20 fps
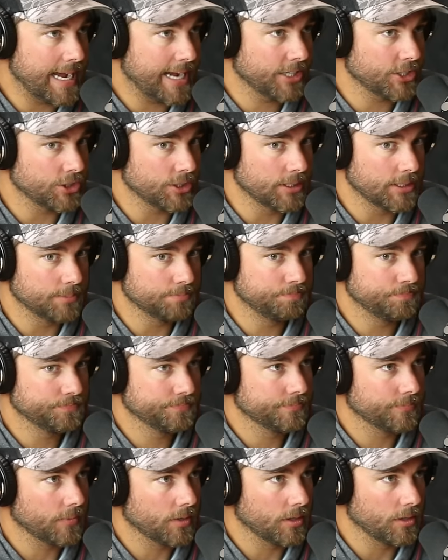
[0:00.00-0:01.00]
action.
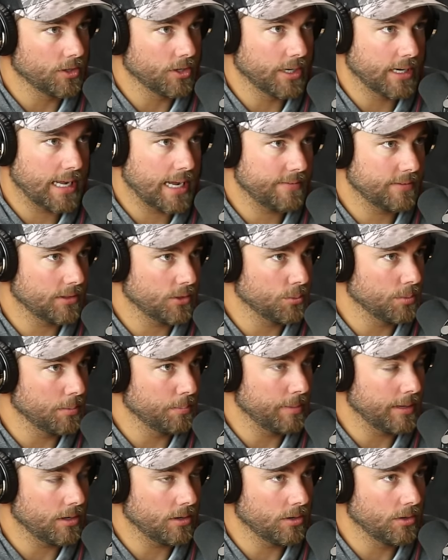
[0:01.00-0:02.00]
You're going to have a little
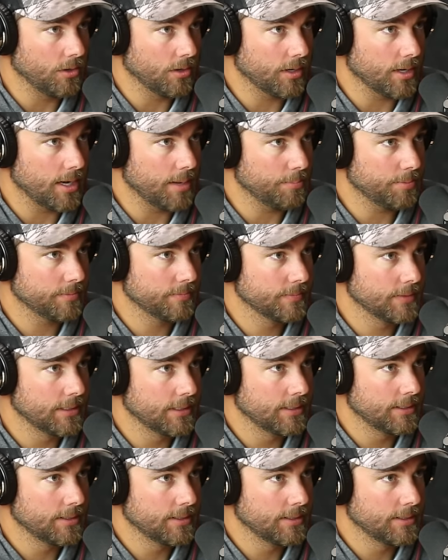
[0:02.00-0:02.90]
bit better hookup.